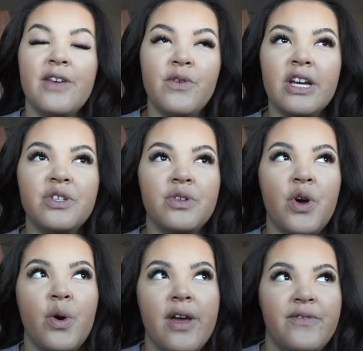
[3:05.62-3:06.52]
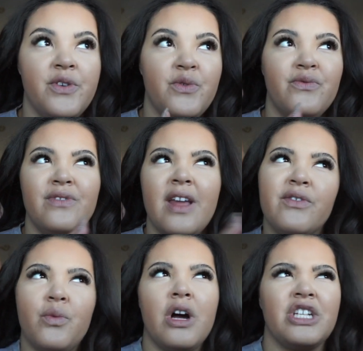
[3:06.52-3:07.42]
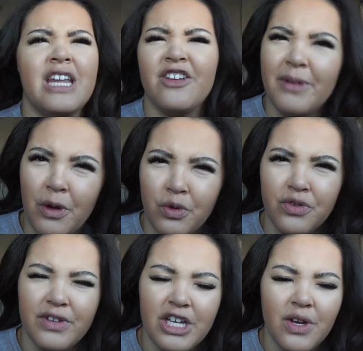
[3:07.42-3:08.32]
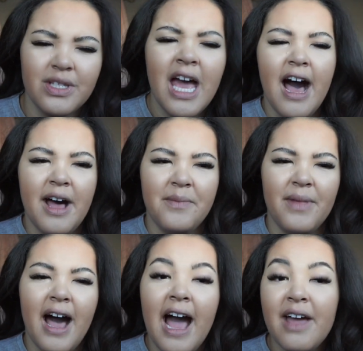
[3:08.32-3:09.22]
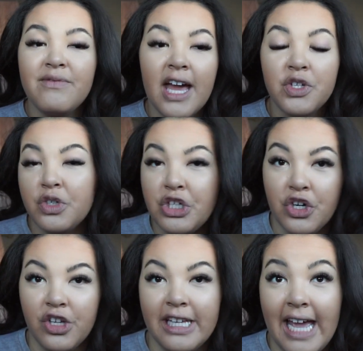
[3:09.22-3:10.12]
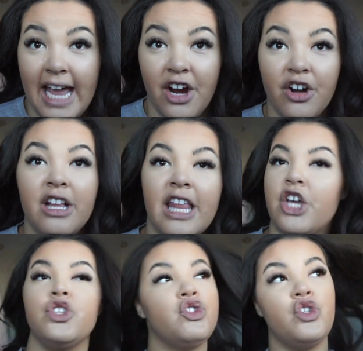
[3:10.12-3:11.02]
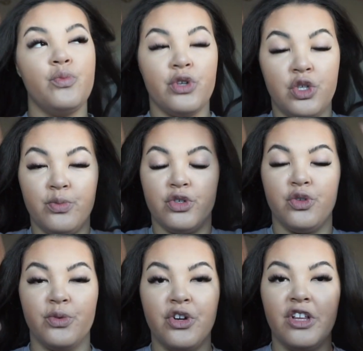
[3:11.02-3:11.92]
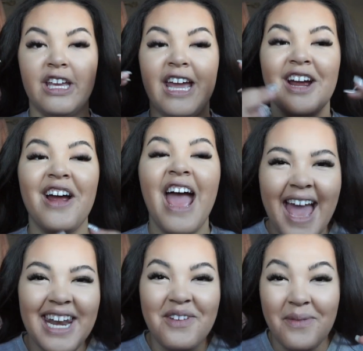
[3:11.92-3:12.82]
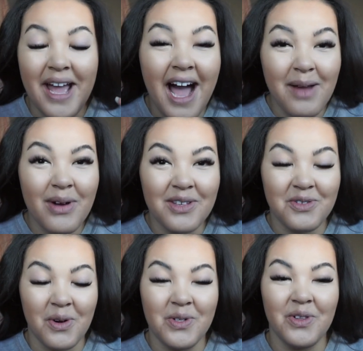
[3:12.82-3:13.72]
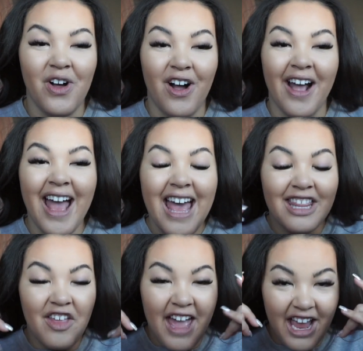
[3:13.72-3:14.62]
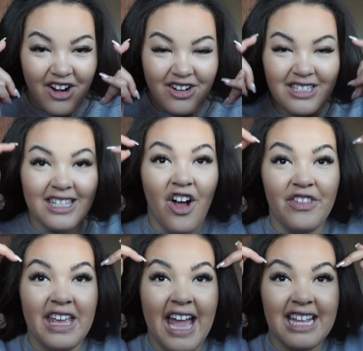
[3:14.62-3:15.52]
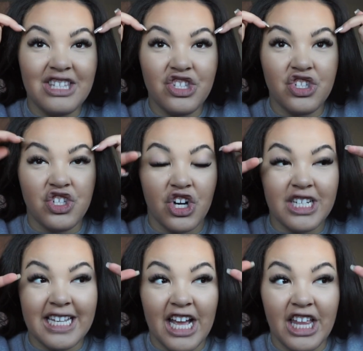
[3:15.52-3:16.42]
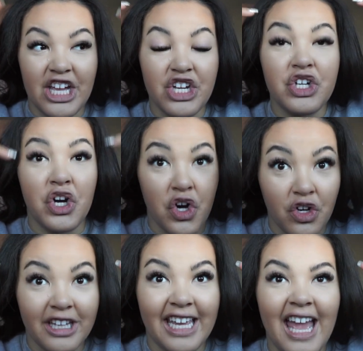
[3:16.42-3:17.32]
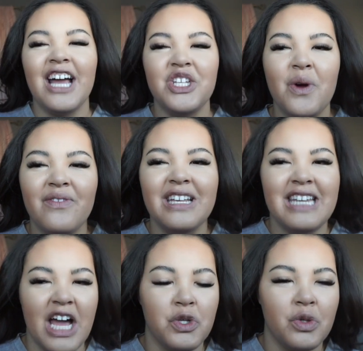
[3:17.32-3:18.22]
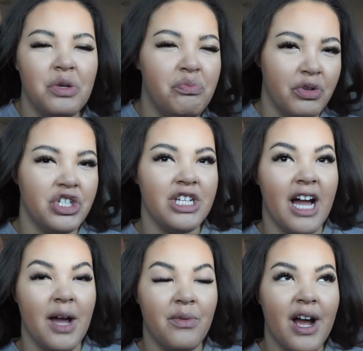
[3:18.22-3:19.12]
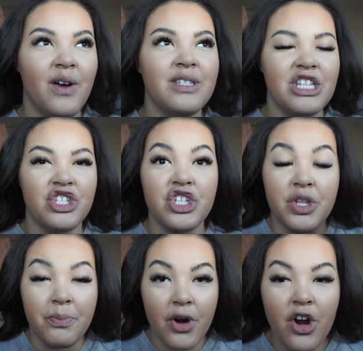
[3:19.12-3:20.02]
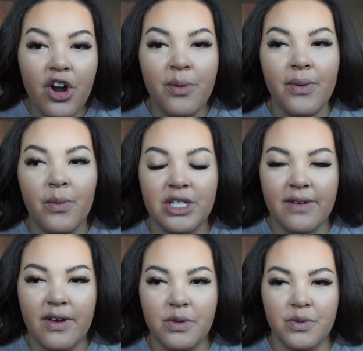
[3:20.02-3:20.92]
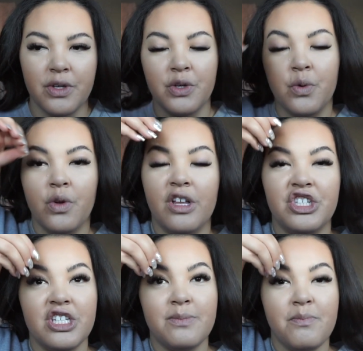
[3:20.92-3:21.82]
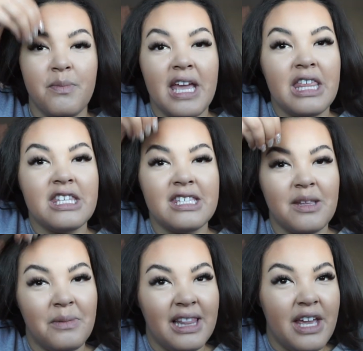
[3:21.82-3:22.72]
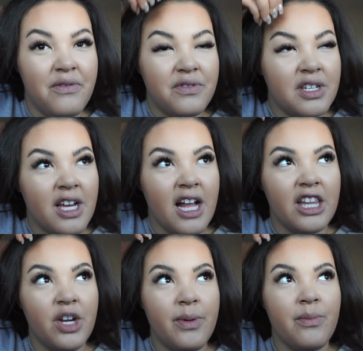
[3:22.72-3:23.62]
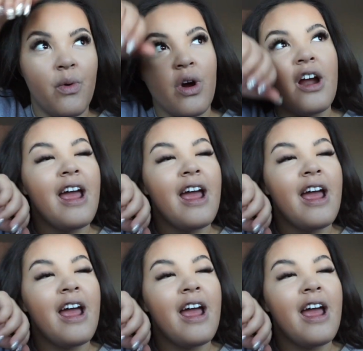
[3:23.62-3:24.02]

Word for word: If you guys don't know, if you've never watched any of my older videos, I have naturally curly hair, like super curly hair, and if my eyebrows grow too long, the hairs on the ends start to get like curly. I do have like naturally bushy eyebrows, it's just the perm, which I find is really cool, just makes them lift a little bit more.